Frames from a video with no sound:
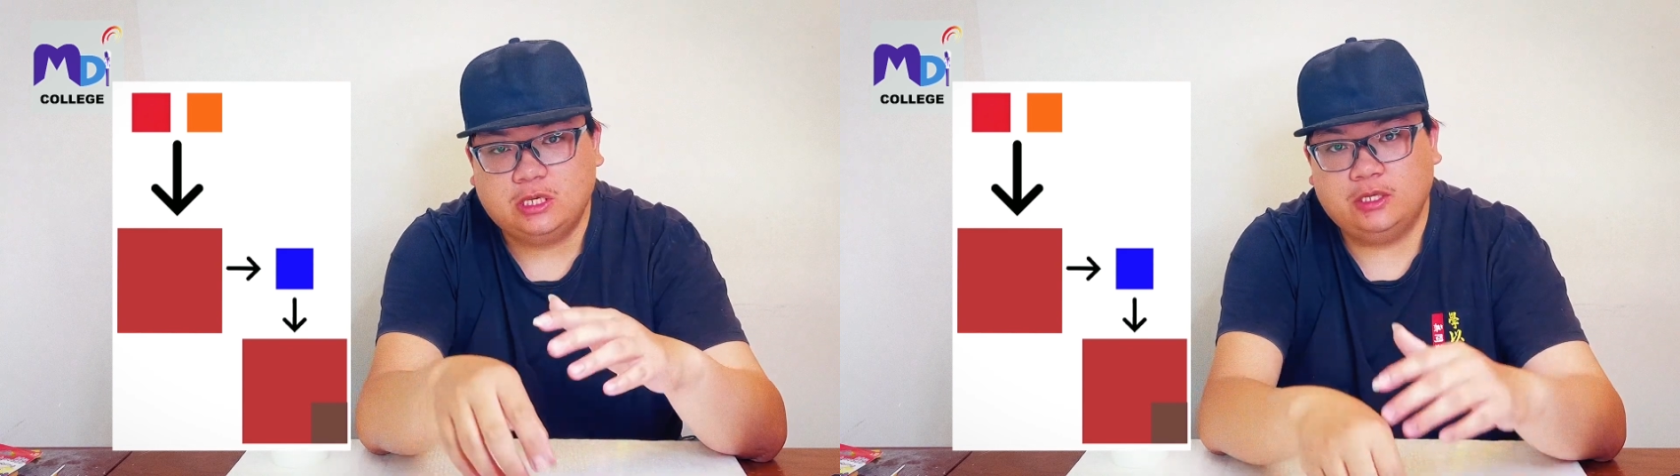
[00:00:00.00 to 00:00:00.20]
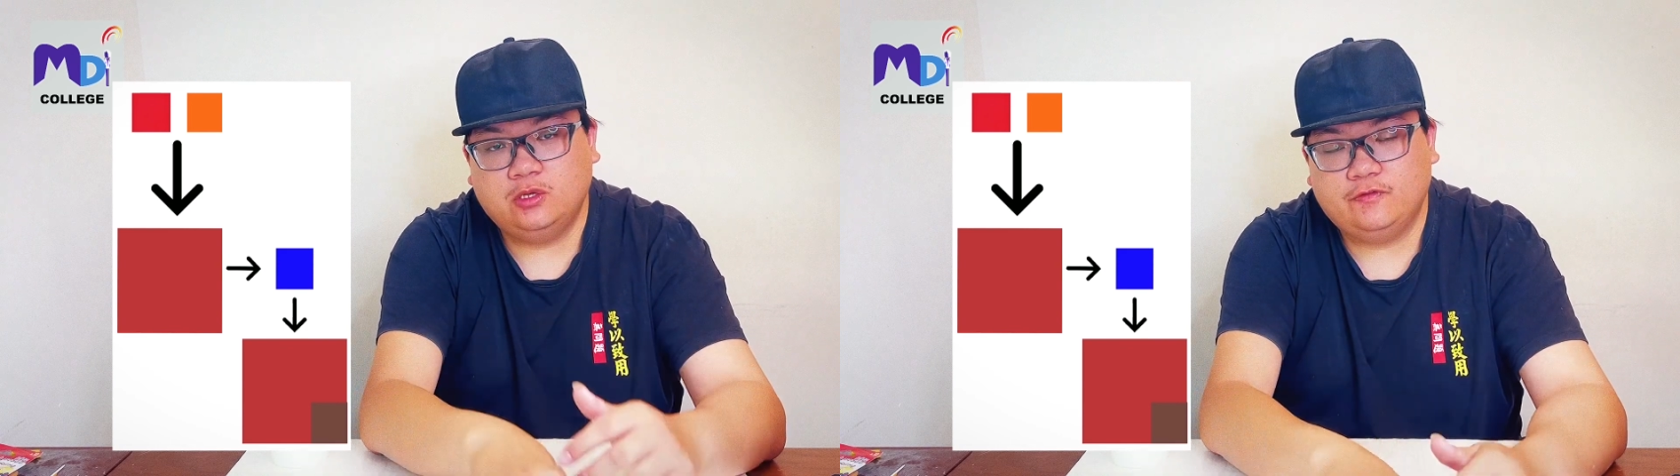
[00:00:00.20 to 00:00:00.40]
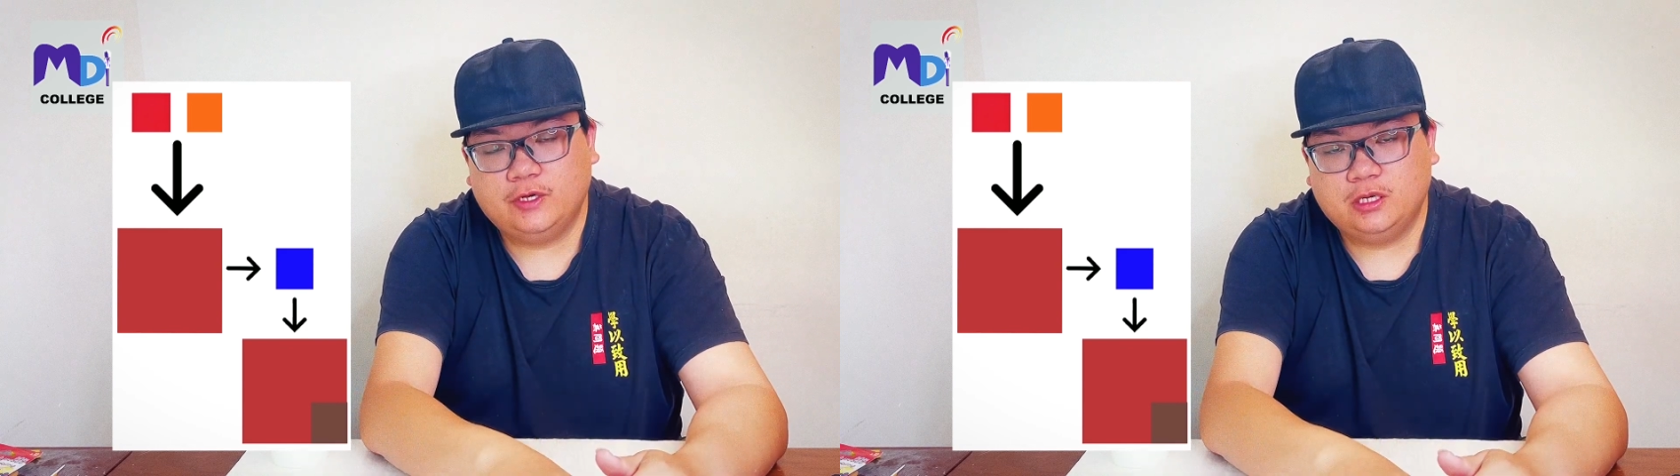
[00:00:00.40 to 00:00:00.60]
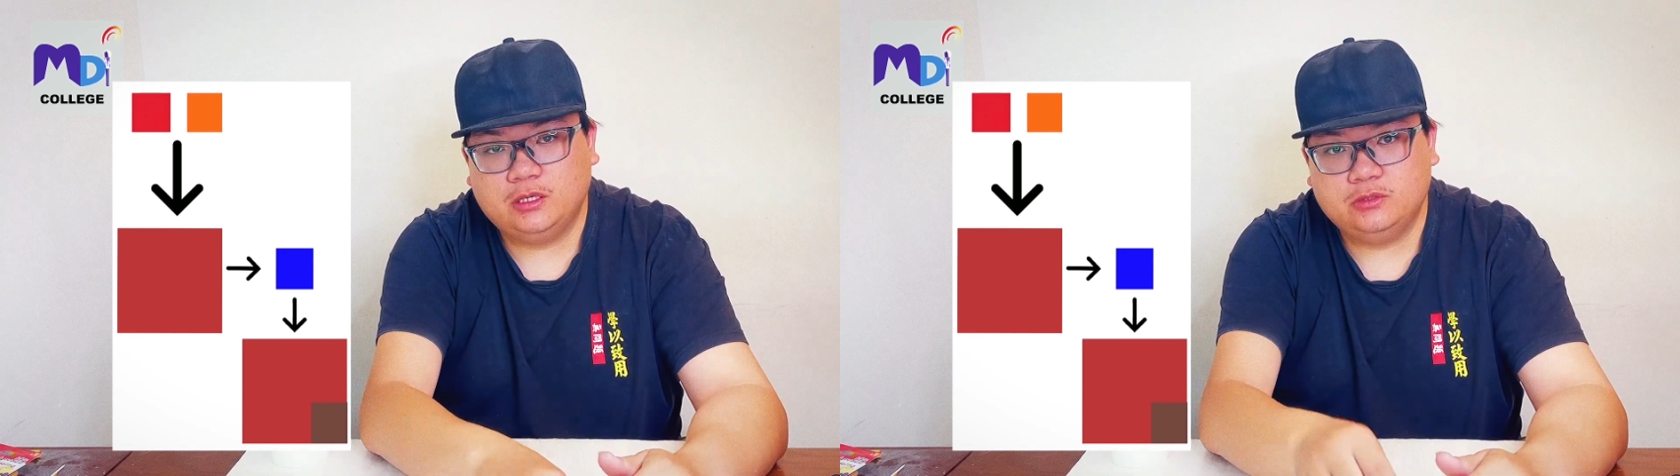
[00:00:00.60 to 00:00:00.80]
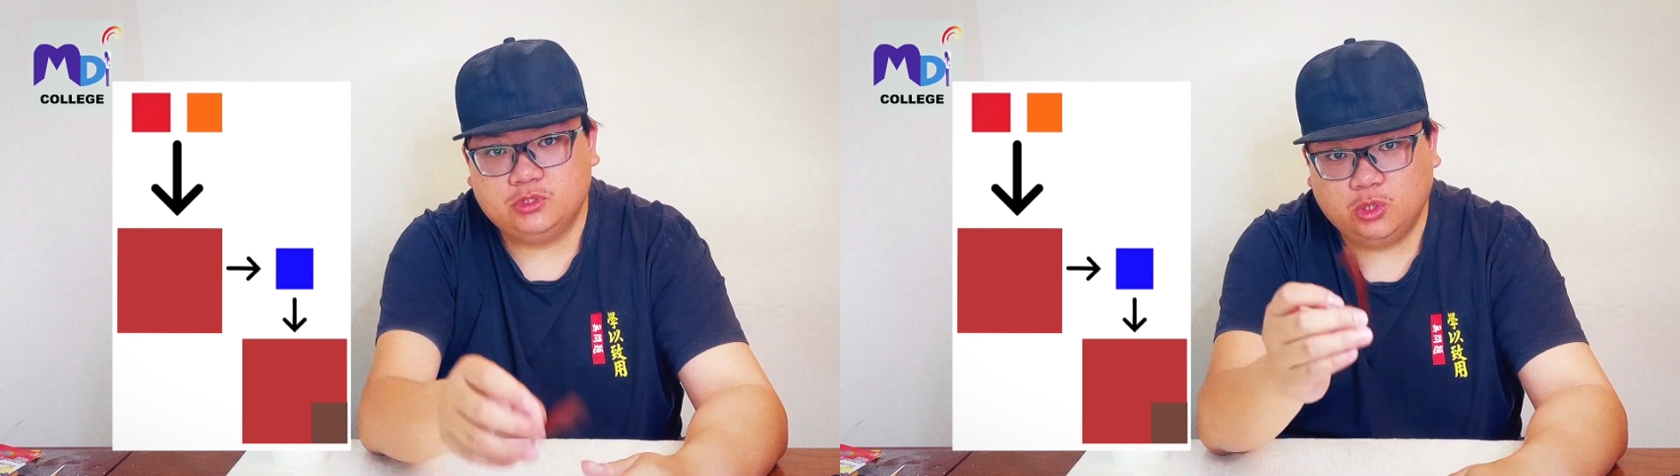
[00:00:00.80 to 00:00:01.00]
kind of
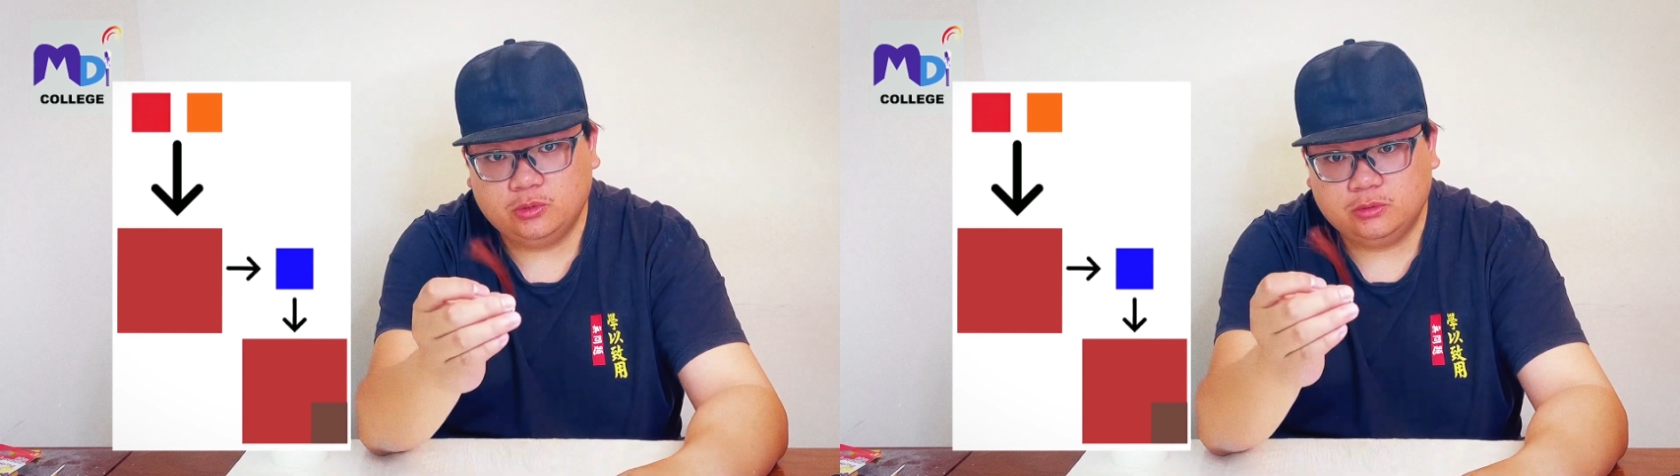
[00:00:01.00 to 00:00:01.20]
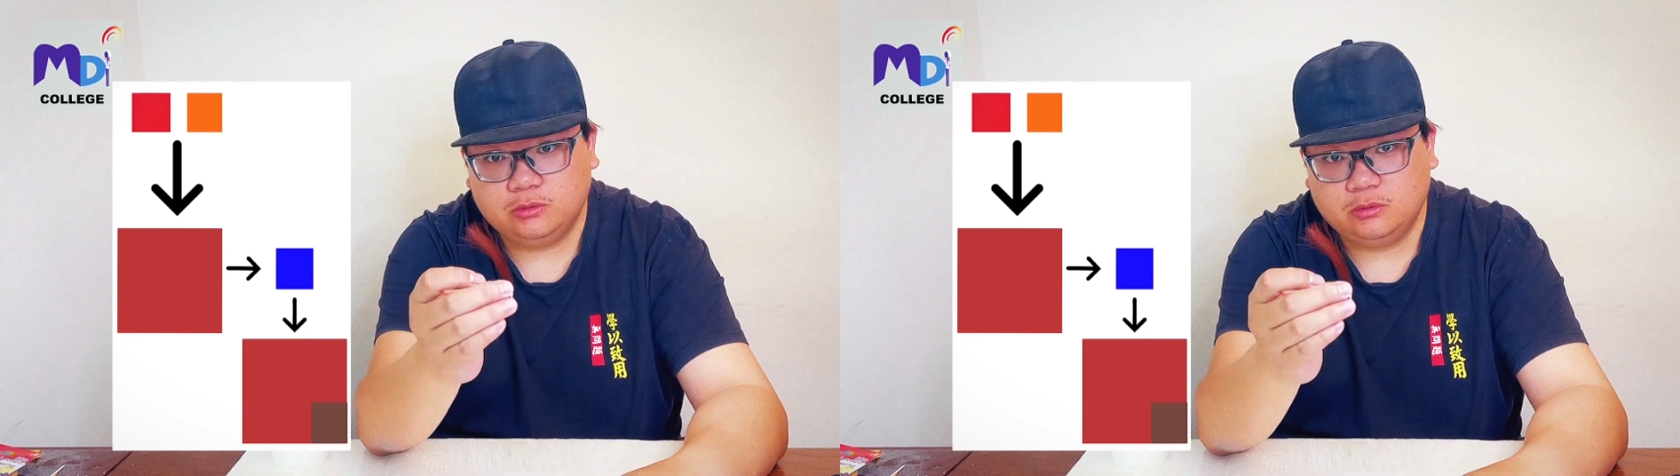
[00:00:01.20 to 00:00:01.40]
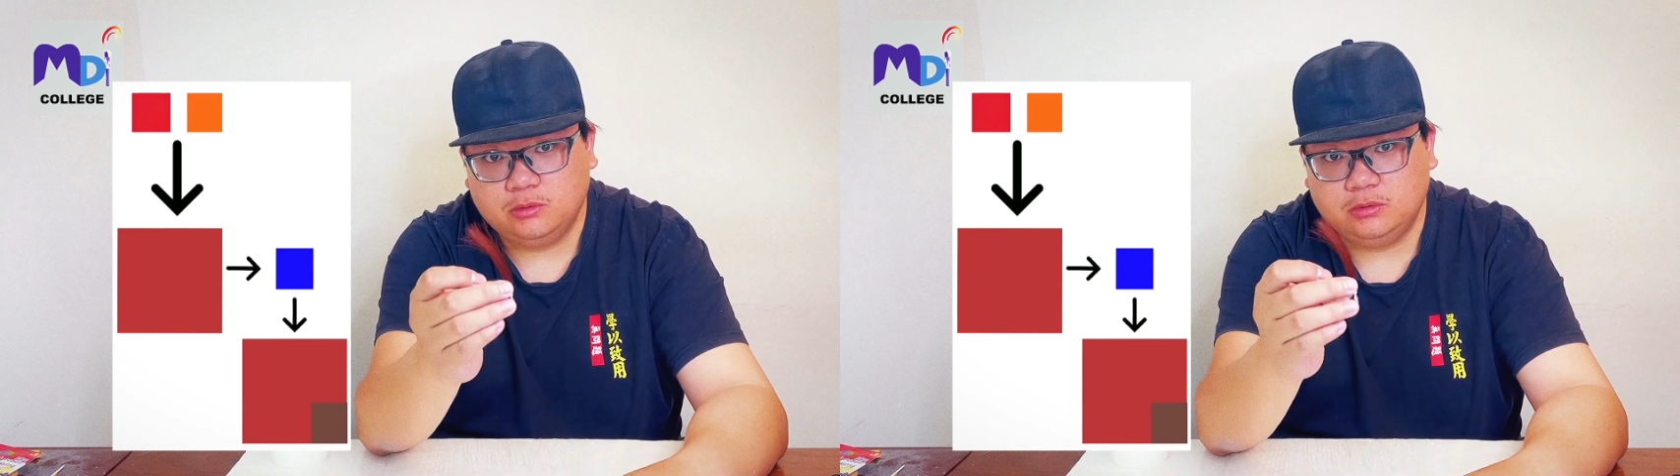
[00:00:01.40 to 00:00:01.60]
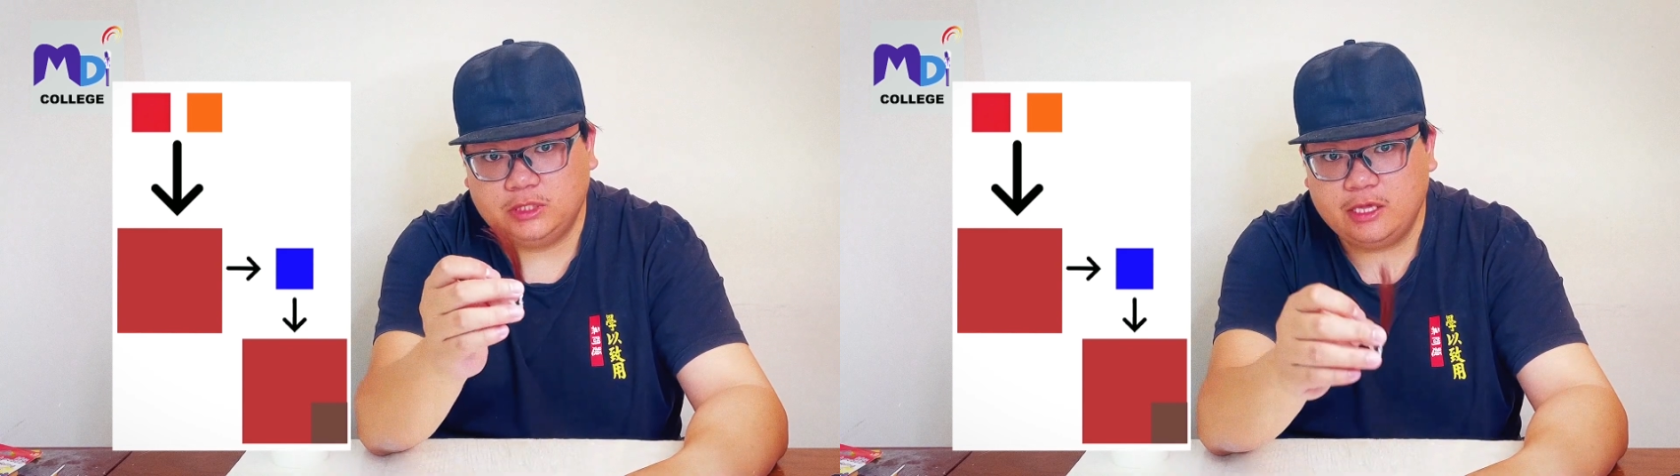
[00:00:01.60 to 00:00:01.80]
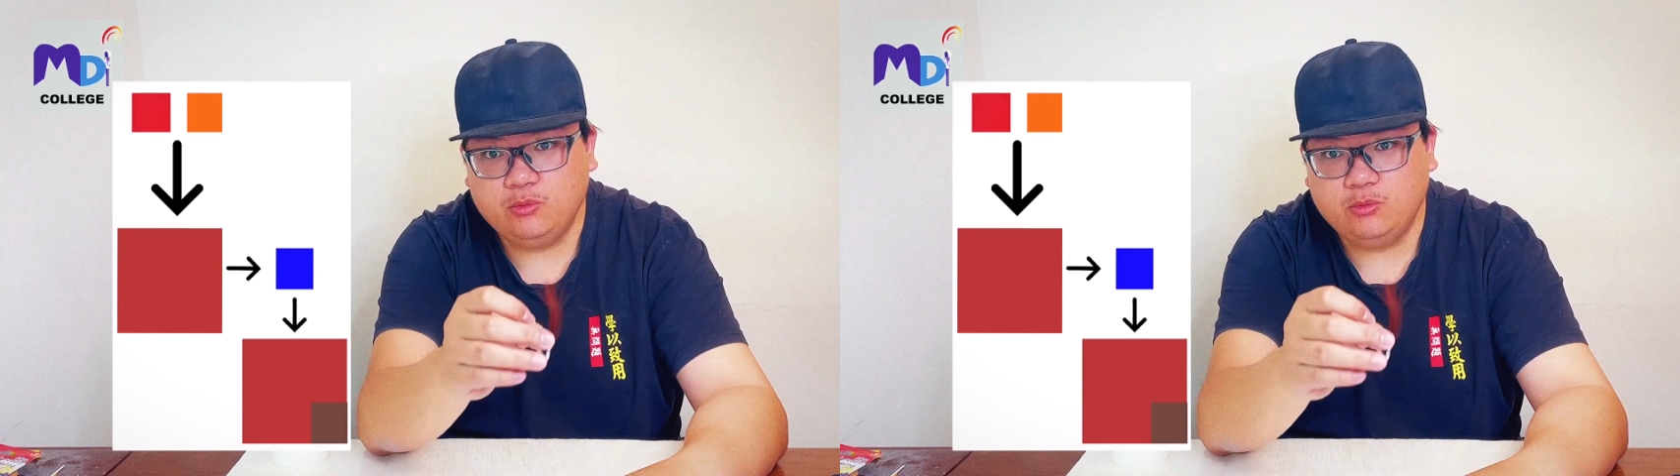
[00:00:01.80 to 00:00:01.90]
tone. Then